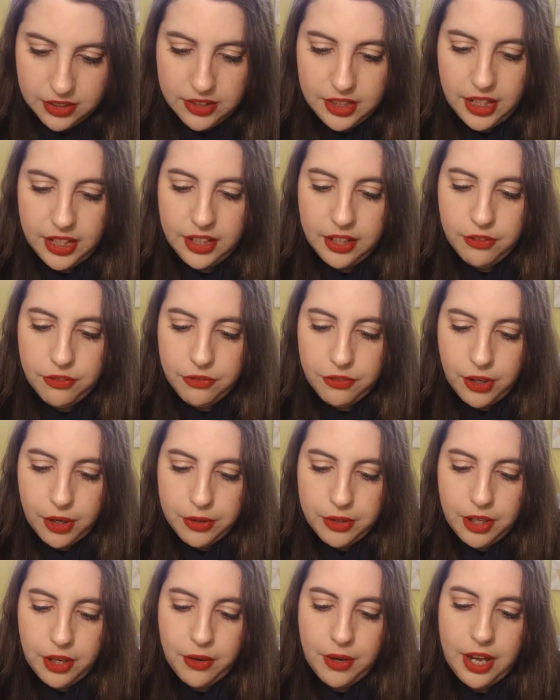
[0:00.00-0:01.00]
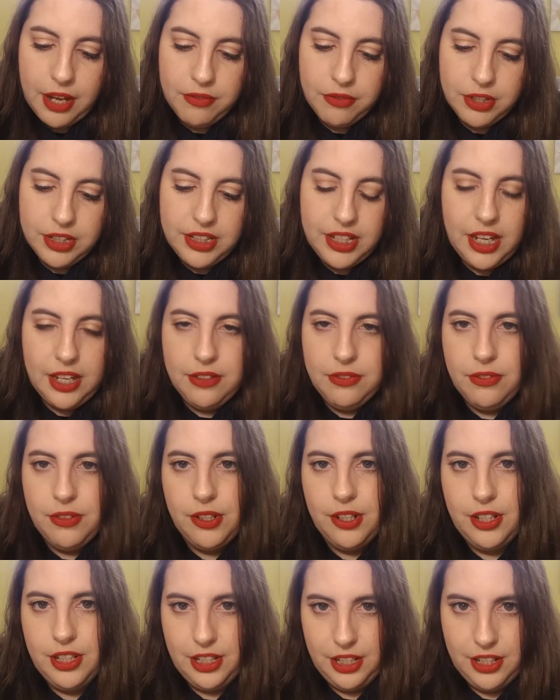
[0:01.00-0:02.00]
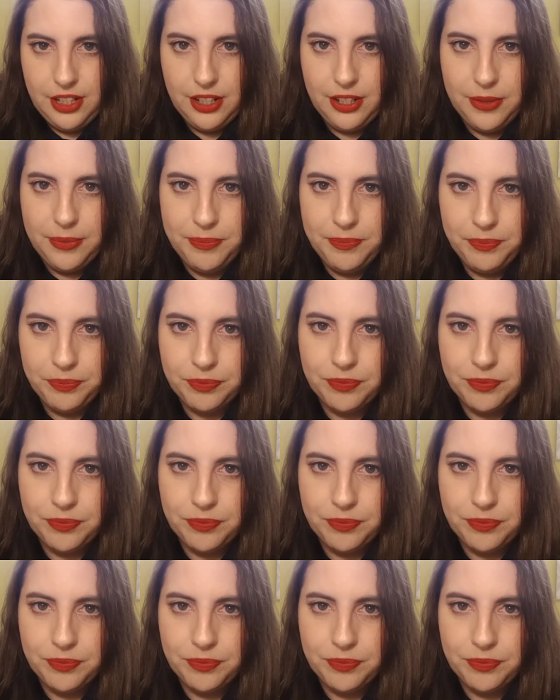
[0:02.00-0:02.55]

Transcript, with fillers: Take a photo every day for a year.